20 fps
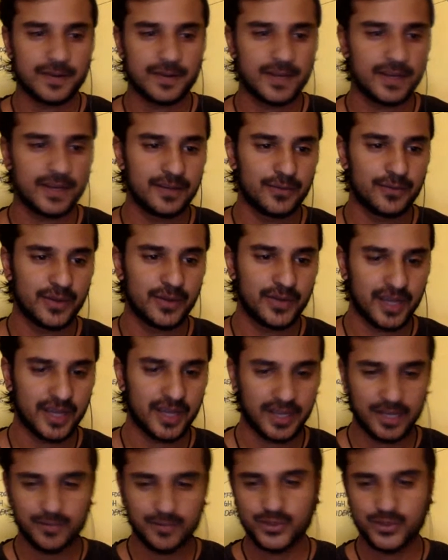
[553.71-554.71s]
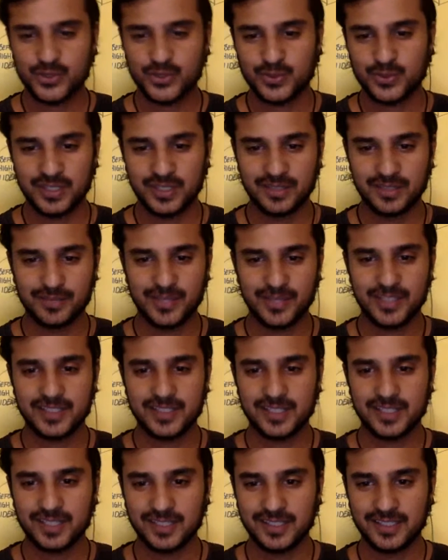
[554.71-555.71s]
And when I came to Sweden,
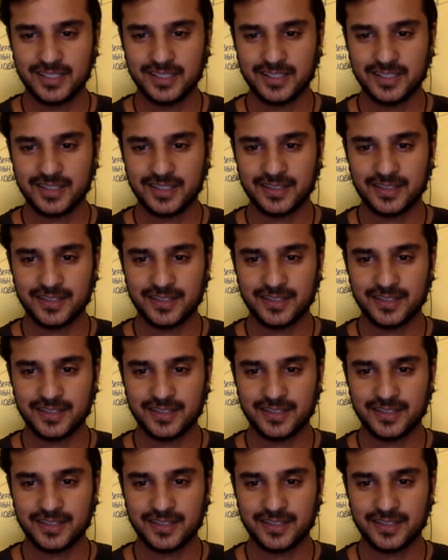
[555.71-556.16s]
basically